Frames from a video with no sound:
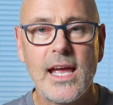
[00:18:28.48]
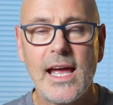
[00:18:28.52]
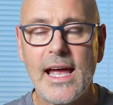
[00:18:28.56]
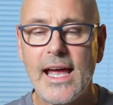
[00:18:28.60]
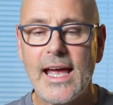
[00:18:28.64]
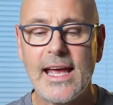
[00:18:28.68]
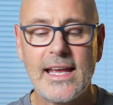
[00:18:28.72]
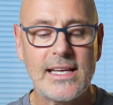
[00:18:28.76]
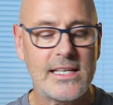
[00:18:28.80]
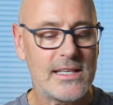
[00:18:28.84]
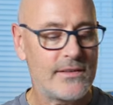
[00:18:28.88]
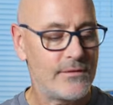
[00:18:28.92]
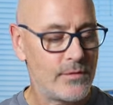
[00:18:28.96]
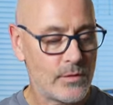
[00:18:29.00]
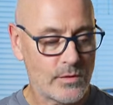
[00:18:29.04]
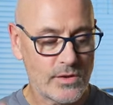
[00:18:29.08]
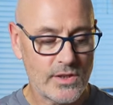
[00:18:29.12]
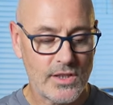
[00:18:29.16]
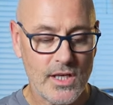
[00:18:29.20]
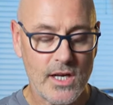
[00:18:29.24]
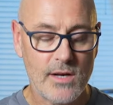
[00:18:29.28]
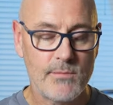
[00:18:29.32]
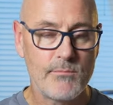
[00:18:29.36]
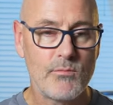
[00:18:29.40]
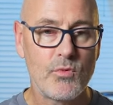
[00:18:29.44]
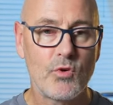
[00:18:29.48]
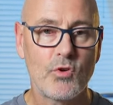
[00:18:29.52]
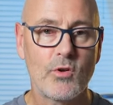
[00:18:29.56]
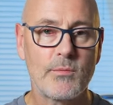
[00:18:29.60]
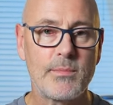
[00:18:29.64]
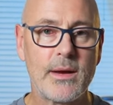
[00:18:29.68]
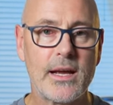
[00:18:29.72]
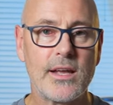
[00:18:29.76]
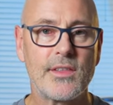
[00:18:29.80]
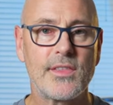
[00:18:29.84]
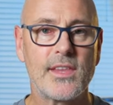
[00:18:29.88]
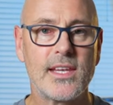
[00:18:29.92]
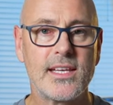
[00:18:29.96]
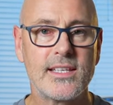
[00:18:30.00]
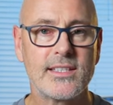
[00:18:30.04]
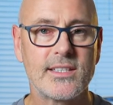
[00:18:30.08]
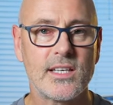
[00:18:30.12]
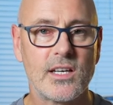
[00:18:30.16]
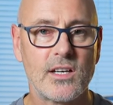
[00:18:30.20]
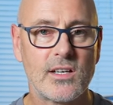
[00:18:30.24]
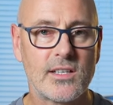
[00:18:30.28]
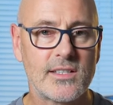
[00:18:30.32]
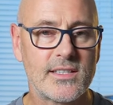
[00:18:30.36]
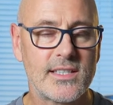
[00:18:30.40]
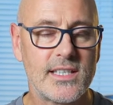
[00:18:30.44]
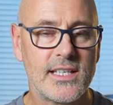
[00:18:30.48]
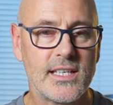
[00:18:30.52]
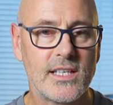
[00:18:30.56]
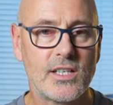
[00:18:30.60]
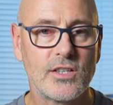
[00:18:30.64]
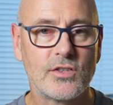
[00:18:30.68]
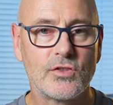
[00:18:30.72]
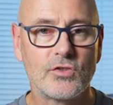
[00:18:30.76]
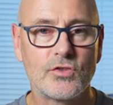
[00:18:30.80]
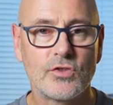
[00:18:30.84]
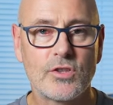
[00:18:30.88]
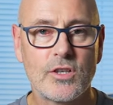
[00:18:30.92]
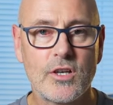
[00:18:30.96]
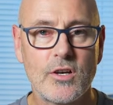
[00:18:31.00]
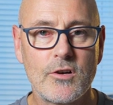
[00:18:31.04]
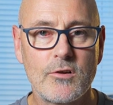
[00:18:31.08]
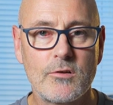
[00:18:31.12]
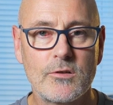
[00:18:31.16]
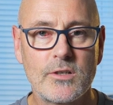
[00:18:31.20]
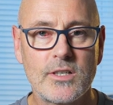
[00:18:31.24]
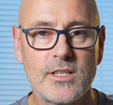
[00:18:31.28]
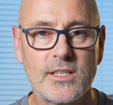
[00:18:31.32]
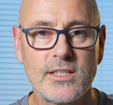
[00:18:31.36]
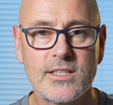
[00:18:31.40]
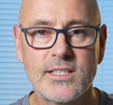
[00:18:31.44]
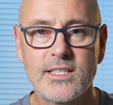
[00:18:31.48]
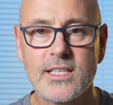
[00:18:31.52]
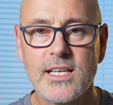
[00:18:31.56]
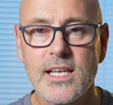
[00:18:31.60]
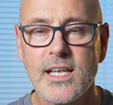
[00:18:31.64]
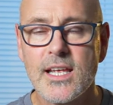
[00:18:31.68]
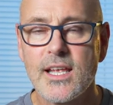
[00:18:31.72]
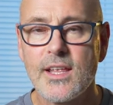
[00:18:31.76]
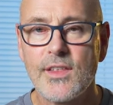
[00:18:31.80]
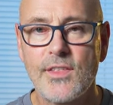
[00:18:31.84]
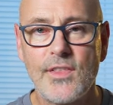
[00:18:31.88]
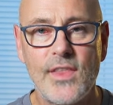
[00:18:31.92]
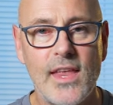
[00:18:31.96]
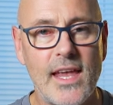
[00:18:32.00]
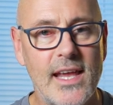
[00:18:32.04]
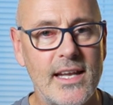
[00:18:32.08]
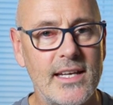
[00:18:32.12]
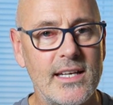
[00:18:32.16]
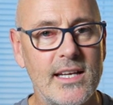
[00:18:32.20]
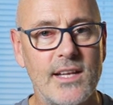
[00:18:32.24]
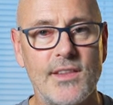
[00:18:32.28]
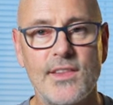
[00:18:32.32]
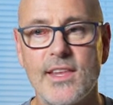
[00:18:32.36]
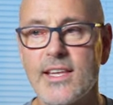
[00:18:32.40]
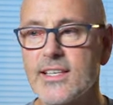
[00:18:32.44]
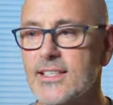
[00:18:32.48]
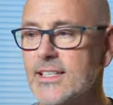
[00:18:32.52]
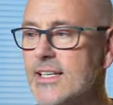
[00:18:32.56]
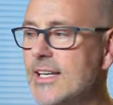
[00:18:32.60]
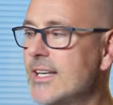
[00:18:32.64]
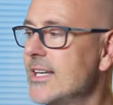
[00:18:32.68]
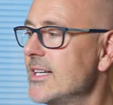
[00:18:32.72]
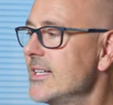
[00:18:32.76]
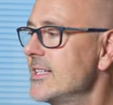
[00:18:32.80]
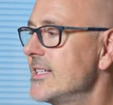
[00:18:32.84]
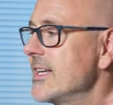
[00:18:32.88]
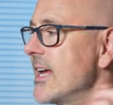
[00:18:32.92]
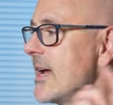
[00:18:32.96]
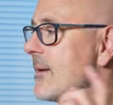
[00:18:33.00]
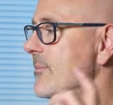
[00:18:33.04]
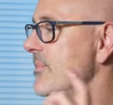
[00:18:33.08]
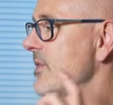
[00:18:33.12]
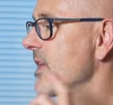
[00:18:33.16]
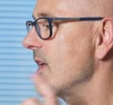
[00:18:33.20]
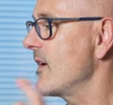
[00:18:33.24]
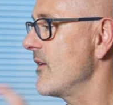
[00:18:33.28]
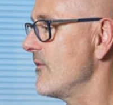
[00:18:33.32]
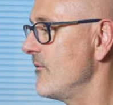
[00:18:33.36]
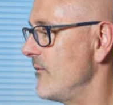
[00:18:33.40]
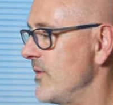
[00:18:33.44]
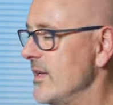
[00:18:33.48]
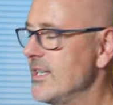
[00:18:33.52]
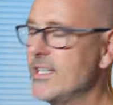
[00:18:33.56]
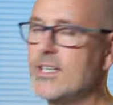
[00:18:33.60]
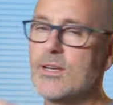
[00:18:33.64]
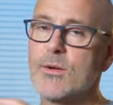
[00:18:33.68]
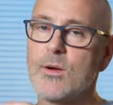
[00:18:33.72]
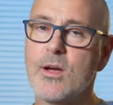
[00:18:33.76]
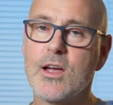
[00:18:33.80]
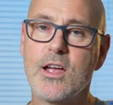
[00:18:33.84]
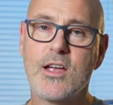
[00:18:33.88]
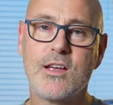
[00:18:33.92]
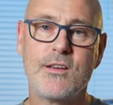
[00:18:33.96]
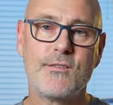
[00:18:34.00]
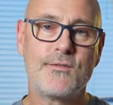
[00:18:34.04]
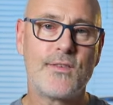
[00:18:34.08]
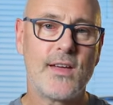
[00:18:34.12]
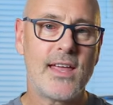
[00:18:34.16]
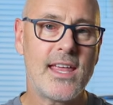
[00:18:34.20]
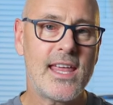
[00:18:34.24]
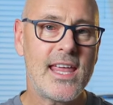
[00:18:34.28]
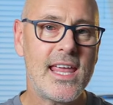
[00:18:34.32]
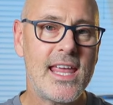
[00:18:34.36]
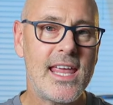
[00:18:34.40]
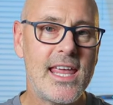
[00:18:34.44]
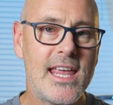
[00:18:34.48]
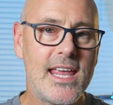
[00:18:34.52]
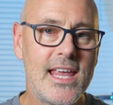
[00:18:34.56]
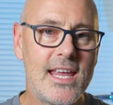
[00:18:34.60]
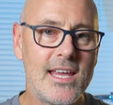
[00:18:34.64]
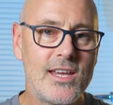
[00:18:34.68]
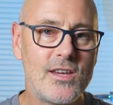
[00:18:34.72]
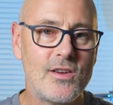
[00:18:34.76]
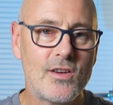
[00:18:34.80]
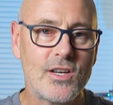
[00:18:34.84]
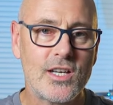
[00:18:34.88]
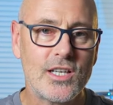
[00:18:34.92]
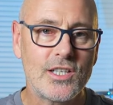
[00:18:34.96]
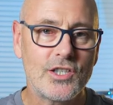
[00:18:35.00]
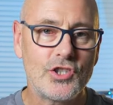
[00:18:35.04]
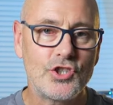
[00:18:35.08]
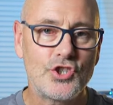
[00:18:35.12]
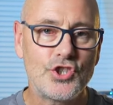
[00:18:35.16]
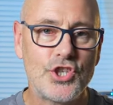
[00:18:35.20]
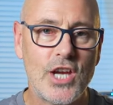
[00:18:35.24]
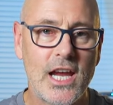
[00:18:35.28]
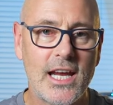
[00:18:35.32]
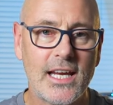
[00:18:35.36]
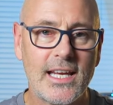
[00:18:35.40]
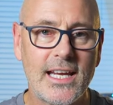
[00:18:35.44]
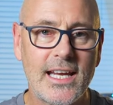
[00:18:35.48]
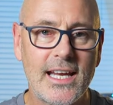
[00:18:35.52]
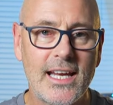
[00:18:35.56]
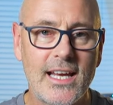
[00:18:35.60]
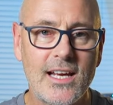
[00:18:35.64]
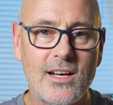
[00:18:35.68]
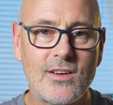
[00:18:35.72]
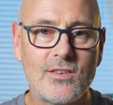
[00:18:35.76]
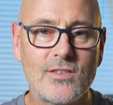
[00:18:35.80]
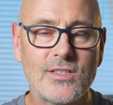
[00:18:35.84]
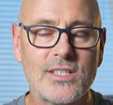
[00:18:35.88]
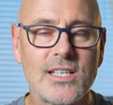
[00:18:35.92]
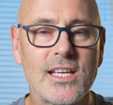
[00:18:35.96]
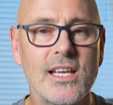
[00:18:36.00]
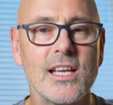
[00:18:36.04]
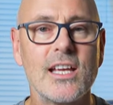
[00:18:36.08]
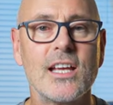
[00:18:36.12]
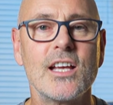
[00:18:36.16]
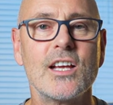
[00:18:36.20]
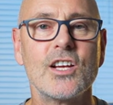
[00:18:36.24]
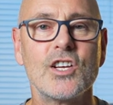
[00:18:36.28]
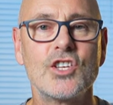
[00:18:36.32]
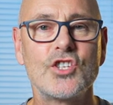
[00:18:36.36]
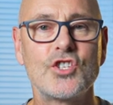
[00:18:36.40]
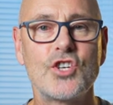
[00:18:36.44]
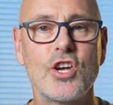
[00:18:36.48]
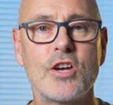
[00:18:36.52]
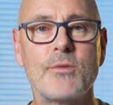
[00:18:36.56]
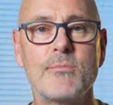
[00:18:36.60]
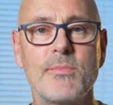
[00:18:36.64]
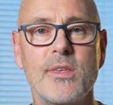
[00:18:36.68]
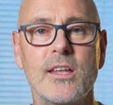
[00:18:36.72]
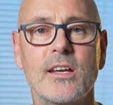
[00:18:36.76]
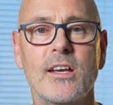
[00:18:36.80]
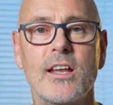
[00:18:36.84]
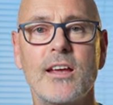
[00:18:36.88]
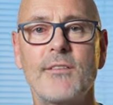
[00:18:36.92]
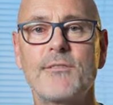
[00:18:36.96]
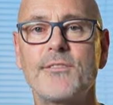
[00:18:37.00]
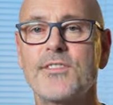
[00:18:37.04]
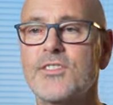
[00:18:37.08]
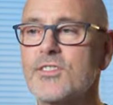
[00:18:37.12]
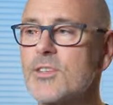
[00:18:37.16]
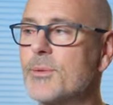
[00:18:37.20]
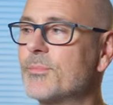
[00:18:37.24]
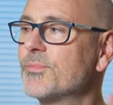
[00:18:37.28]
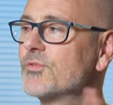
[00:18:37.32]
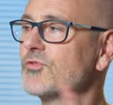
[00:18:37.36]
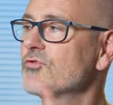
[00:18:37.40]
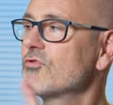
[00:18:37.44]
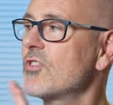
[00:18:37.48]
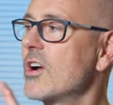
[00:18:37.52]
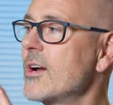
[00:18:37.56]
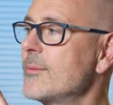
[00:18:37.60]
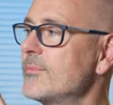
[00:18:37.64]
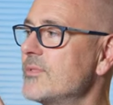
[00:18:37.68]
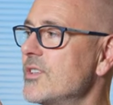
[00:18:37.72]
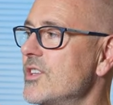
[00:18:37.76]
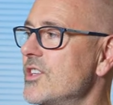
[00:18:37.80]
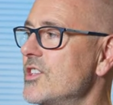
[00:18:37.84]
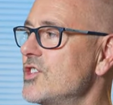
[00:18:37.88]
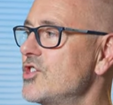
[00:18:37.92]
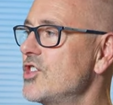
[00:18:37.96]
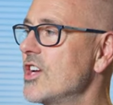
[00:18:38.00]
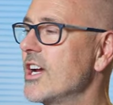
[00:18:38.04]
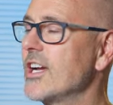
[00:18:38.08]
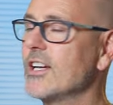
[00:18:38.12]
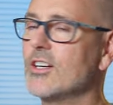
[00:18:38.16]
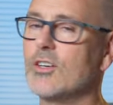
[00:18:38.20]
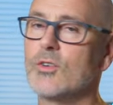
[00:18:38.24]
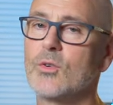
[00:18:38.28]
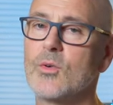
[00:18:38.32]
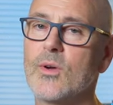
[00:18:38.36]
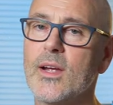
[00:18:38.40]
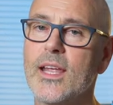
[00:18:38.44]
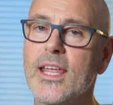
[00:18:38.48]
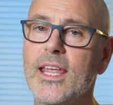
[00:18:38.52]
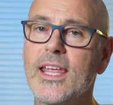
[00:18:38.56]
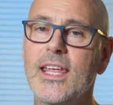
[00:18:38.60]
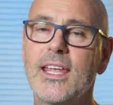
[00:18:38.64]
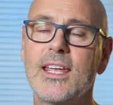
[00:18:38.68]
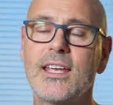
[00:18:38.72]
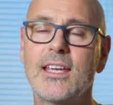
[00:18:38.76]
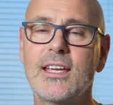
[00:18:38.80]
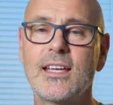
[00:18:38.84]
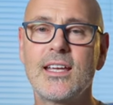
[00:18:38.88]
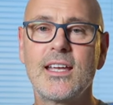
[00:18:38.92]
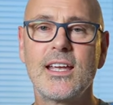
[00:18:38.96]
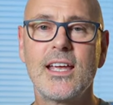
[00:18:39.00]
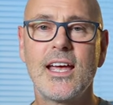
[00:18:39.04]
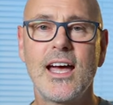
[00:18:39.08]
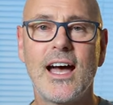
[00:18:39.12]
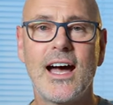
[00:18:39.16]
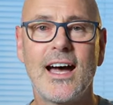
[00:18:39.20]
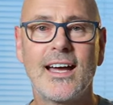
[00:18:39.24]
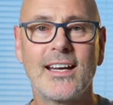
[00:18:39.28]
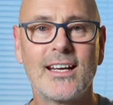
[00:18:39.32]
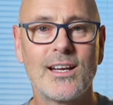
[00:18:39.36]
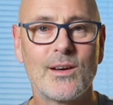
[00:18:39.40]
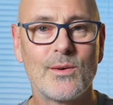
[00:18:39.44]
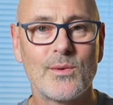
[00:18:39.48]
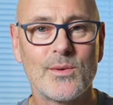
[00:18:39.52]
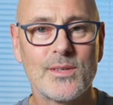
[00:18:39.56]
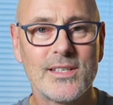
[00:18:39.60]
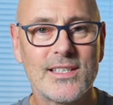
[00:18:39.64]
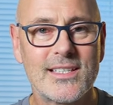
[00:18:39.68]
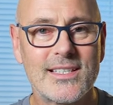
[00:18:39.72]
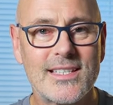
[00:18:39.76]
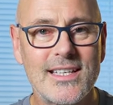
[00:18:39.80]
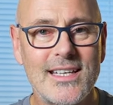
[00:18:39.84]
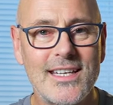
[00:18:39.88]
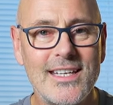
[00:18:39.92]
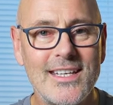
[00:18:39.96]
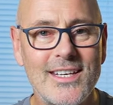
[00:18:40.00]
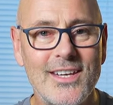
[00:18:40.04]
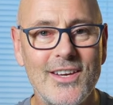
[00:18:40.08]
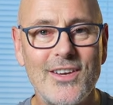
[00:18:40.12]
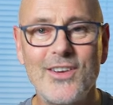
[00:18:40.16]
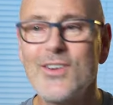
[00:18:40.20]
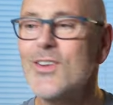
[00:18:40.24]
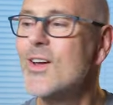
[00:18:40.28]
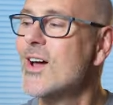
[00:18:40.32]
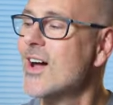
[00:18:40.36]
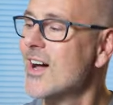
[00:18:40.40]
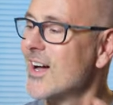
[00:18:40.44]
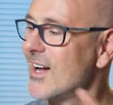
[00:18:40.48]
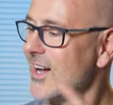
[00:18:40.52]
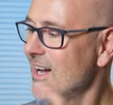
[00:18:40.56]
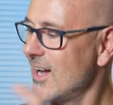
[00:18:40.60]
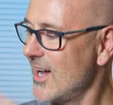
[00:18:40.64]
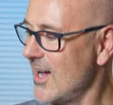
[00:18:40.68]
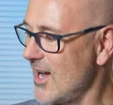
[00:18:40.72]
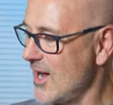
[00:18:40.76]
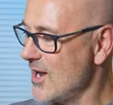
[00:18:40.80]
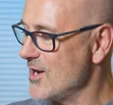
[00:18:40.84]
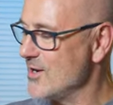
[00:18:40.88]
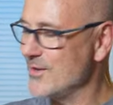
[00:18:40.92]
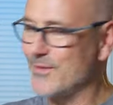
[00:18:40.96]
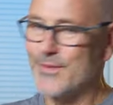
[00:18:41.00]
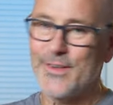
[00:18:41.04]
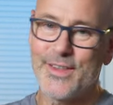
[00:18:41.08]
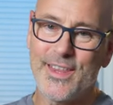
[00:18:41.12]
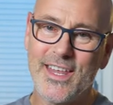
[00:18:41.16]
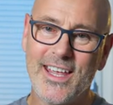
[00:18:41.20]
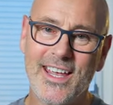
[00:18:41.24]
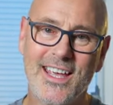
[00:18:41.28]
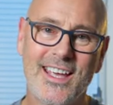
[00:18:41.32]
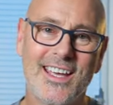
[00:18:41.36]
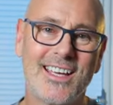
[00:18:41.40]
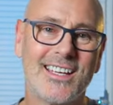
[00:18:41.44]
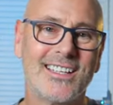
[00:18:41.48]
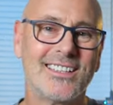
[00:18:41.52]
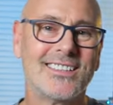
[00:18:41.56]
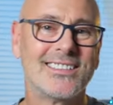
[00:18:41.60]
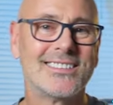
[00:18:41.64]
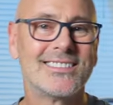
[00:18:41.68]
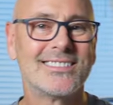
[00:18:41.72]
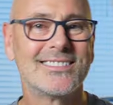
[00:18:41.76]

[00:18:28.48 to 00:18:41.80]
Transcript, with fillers: And if you want to know more about these RC controllers, then there's an in-depth video over here you can check out. Show me the love, subscribe to the channel here, and I will see you over there.